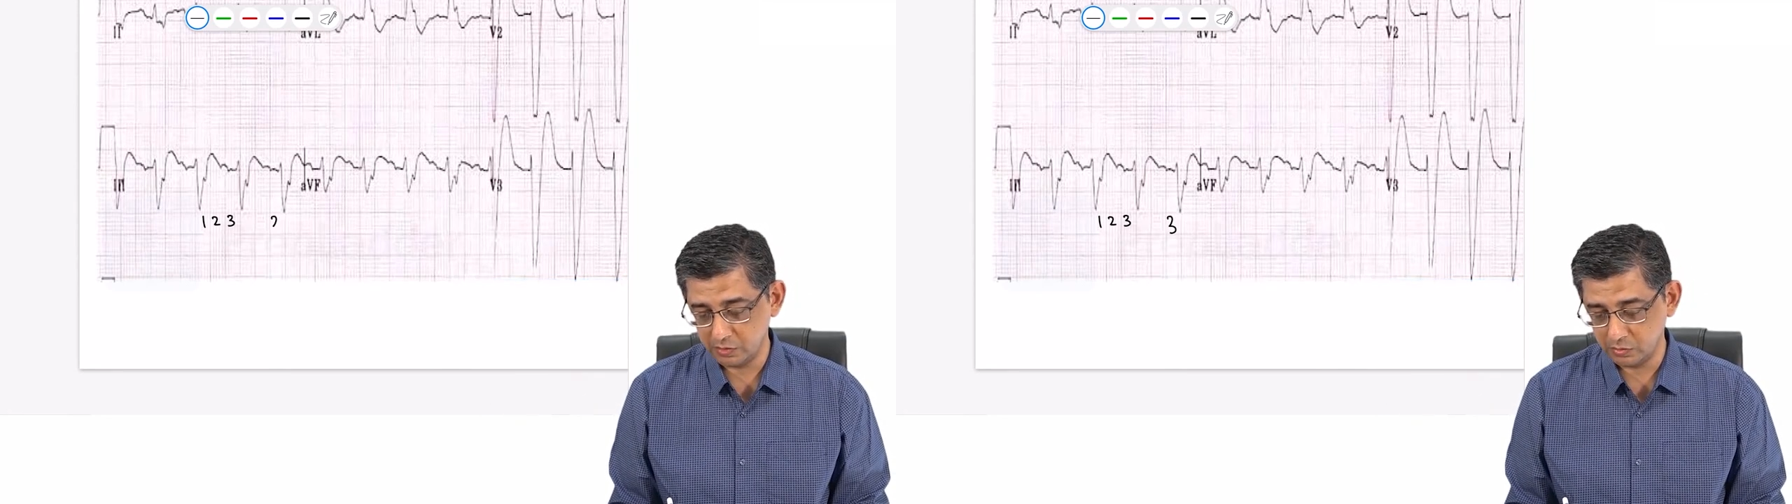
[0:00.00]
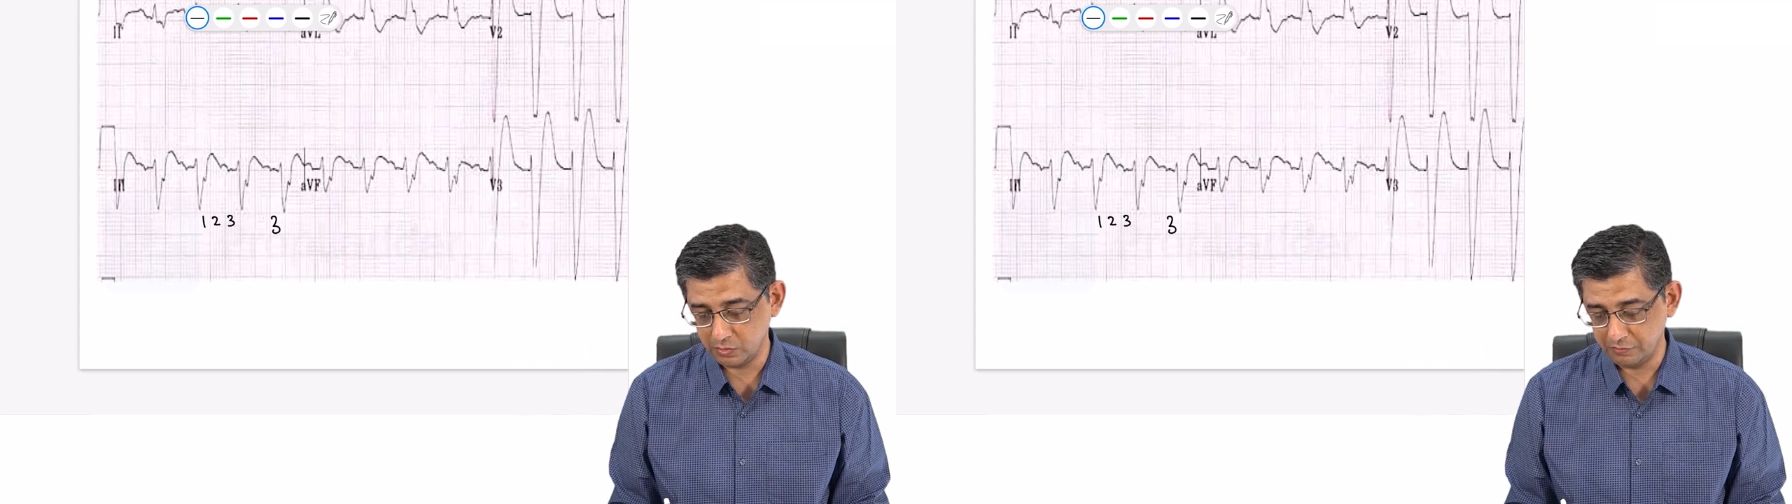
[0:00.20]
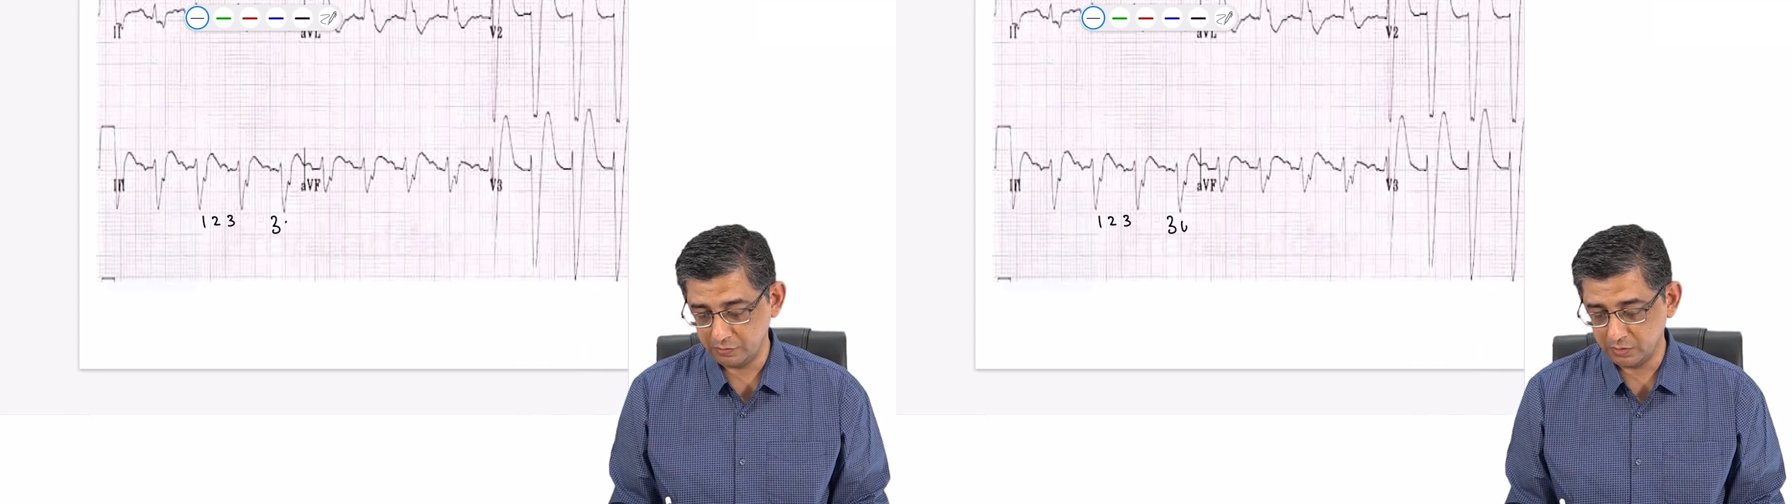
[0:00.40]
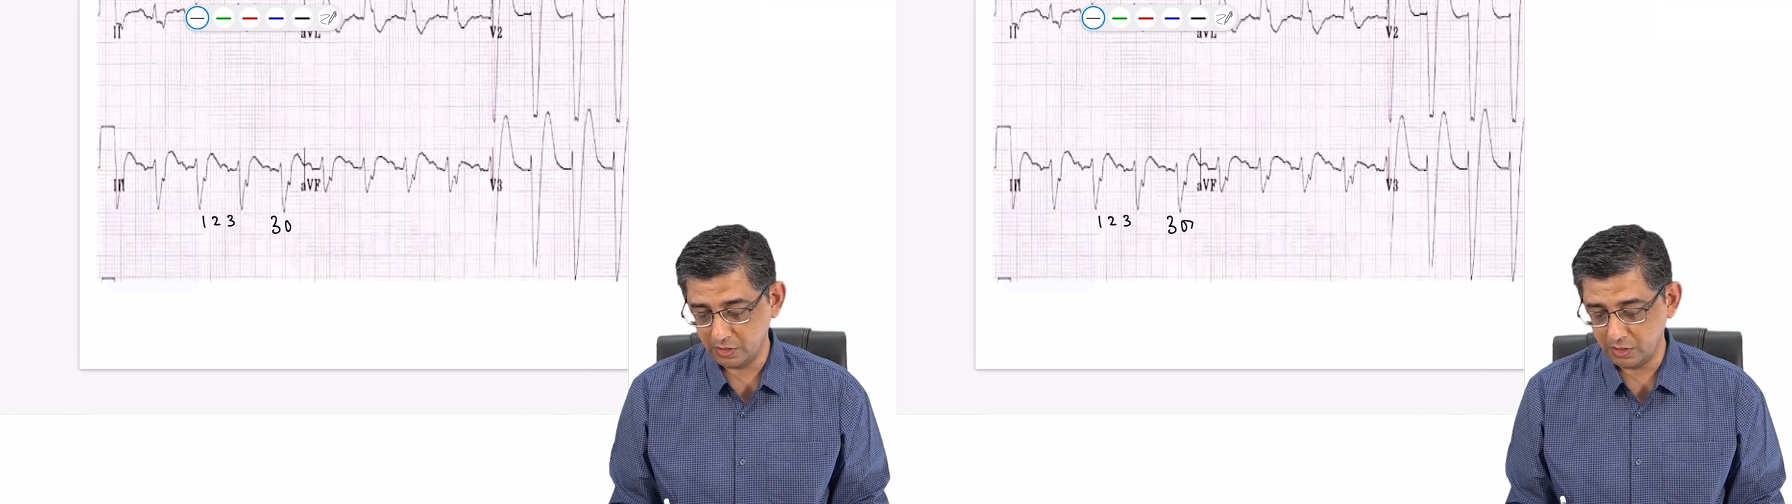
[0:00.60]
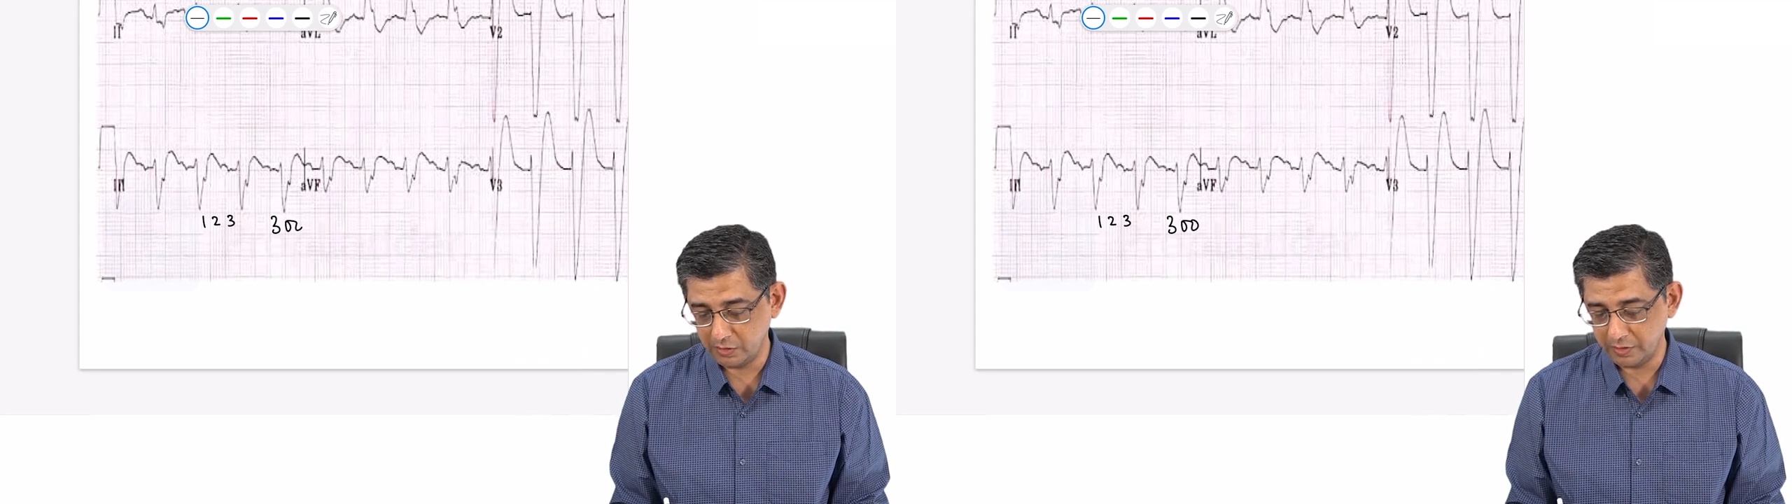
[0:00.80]
So therefore the
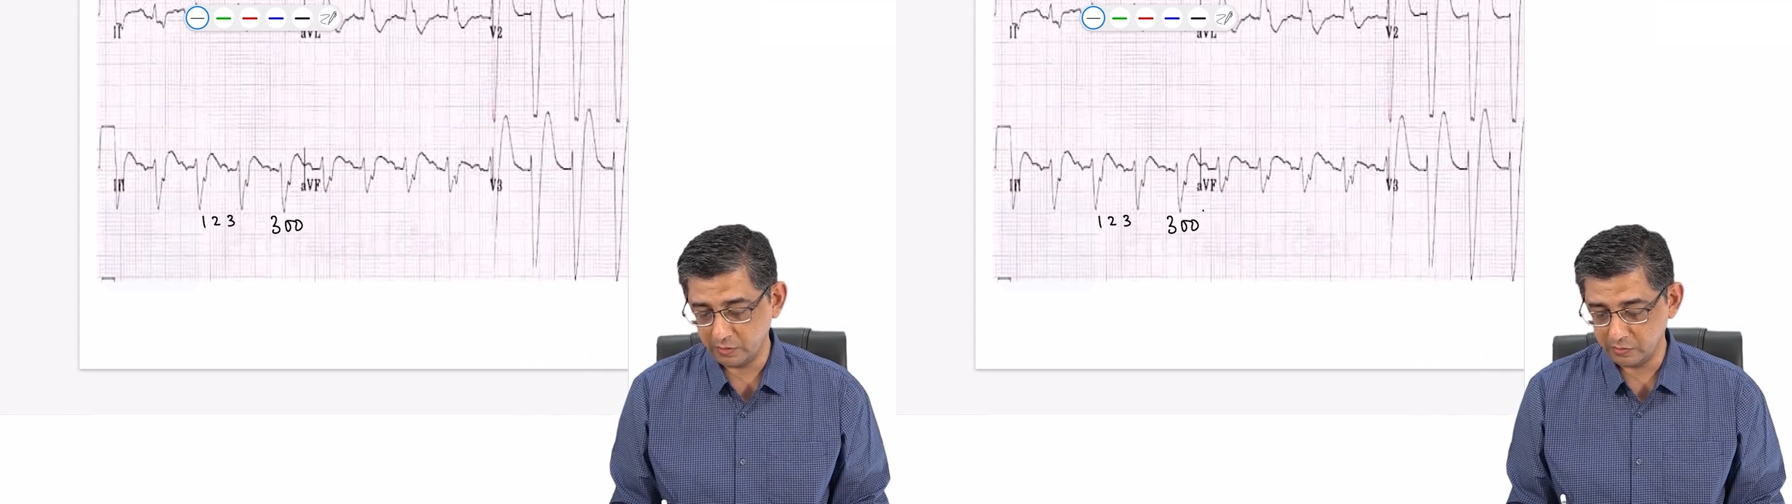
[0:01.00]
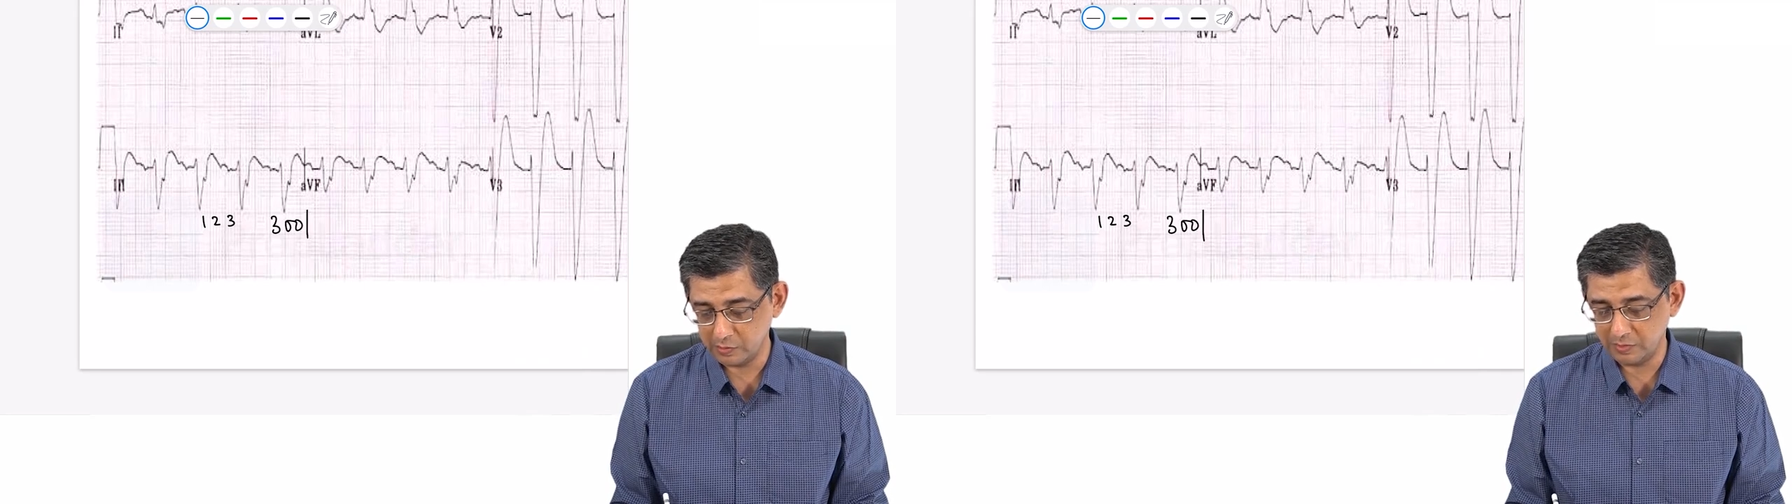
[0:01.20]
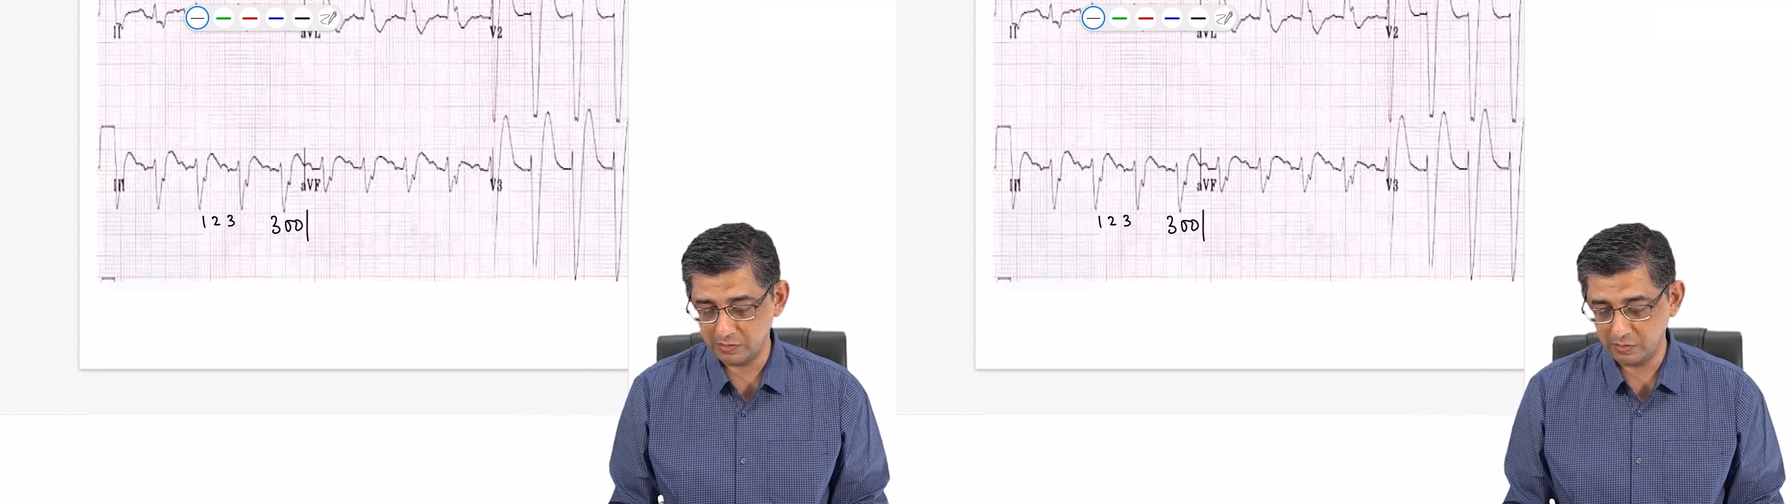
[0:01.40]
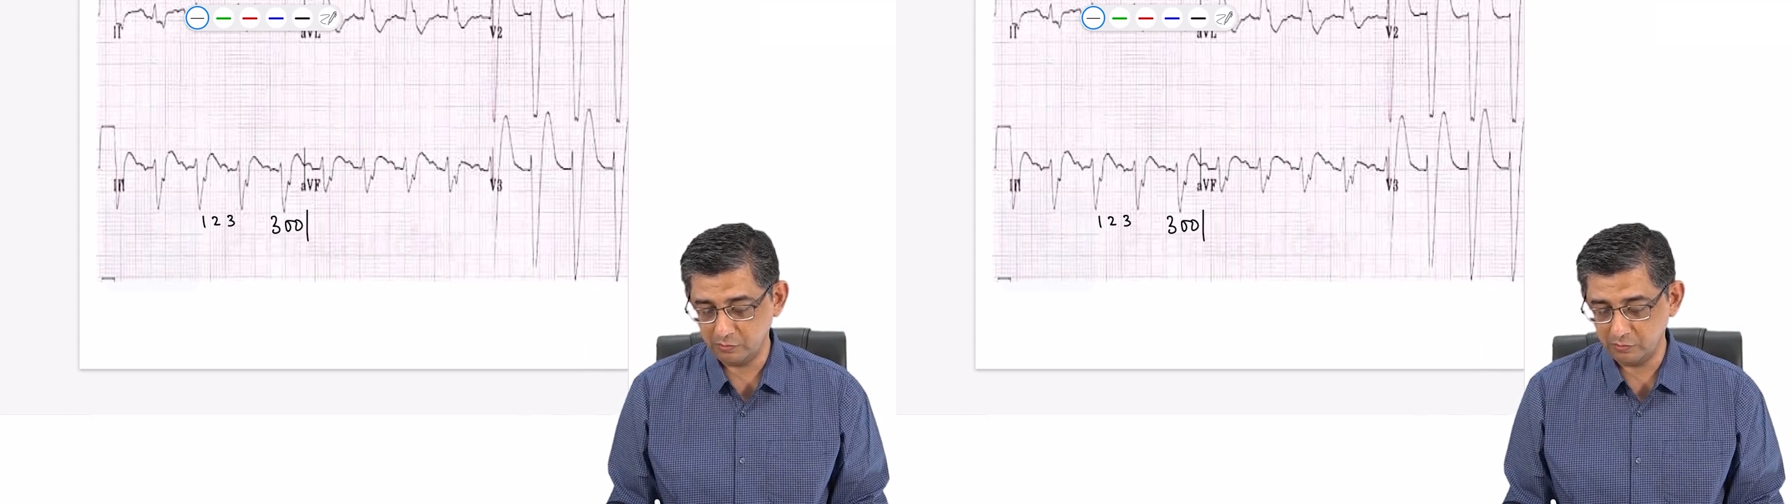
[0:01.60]
heart rate of this person